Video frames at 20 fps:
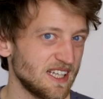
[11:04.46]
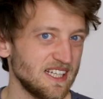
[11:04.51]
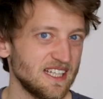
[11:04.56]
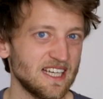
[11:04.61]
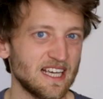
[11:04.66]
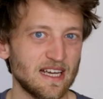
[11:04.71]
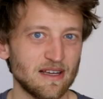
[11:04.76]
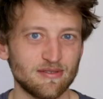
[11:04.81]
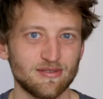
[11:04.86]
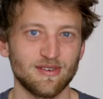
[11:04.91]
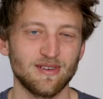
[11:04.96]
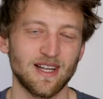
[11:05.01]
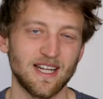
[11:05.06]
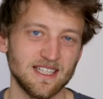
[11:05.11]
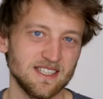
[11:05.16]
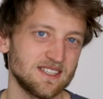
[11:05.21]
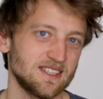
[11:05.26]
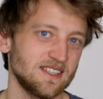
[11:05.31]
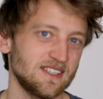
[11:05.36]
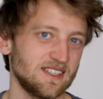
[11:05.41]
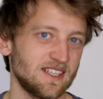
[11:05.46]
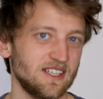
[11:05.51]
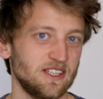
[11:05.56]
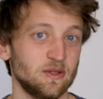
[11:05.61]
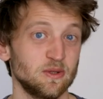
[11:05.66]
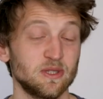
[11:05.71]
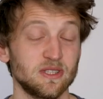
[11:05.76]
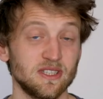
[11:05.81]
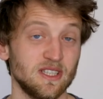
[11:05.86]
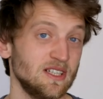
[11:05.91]
EF lenses that
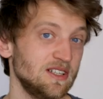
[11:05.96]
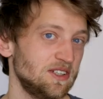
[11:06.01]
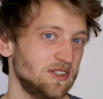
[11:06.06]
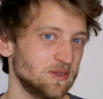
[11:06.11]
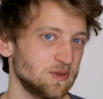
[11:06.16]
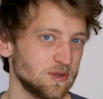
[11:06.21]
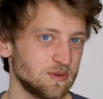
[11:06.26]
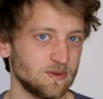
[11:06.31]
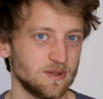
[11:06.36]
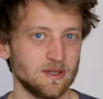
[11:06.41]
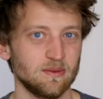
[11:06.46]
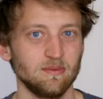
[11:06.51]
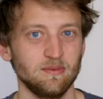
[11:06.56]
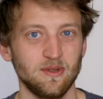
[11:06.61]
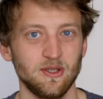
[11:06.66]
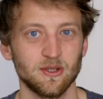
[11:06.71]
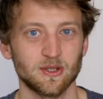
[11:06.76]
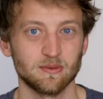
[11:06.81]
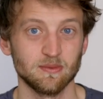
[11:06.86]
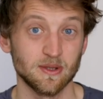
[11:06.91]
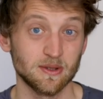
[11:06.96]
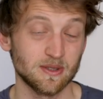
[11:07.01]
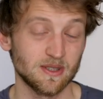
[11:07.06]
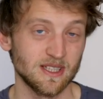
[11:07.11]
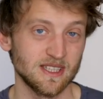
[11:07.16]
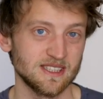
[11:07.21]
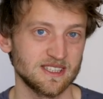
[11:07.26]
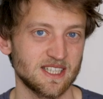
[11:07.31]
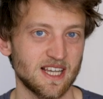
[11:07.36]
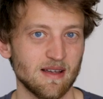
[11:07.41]
you still use with your
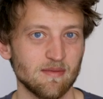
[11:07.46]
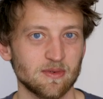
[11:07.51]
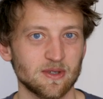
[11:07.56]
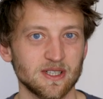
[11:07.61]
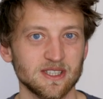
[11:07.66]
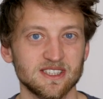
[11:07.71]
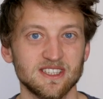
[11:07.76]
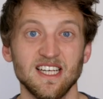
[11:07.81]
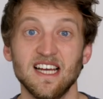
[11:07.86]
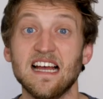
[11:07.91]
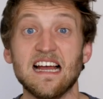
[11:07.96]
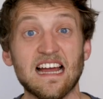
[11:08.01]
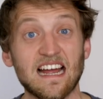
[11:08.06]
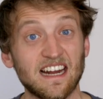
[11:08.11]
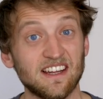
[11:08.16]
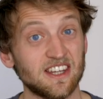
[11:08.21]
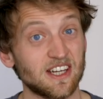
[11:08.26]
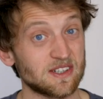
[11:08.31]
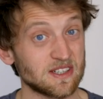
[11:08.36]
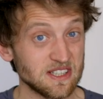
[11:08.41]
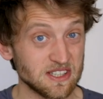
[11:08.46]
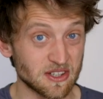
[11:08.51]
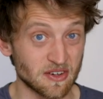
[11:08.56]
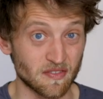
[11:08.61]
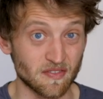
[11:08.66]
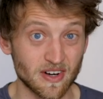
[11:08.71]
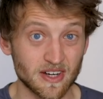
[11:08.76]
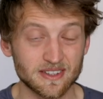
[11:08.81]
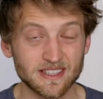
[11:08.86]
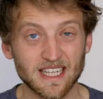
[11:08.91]
mirrorless cameras and are either
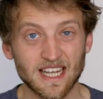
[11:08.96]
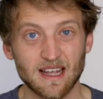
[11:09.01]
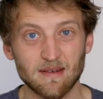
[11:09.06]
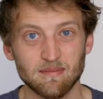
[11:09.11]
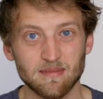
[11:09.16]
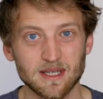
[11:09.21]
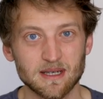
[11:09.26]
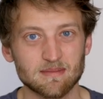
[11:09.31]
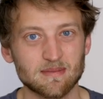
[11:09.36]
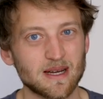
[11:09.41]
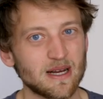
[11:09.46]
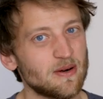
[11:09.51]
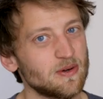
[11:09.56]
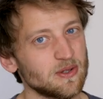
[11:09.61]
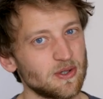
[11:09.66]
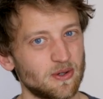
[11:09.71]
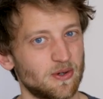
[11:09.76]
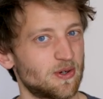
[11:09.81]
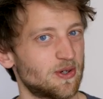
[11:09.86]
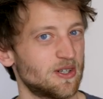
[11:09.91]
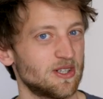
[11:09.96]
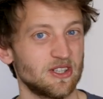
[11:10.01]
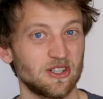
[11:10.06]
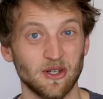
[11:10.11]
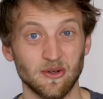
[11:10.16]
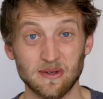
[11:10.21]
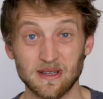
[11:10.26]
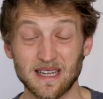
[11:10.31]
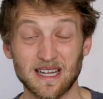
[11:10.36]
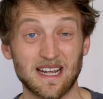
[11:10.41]
very happy about or
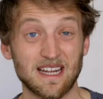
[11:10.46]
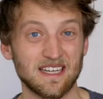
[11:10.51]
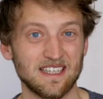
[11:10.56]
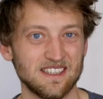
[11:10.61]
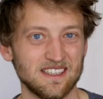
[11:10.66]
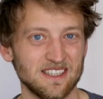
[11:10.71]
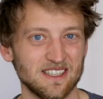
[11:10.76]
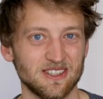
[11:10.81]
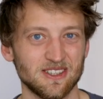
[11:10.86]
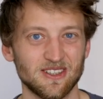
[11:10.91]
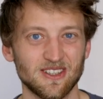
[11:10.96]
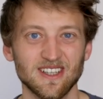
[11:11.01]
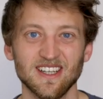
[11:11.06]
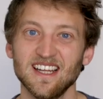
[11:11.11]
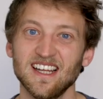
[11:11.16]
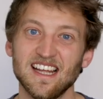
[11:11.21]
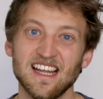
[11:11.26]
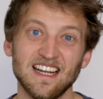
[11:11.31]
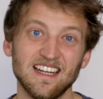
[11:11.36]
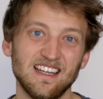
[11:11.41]
don't like it at all?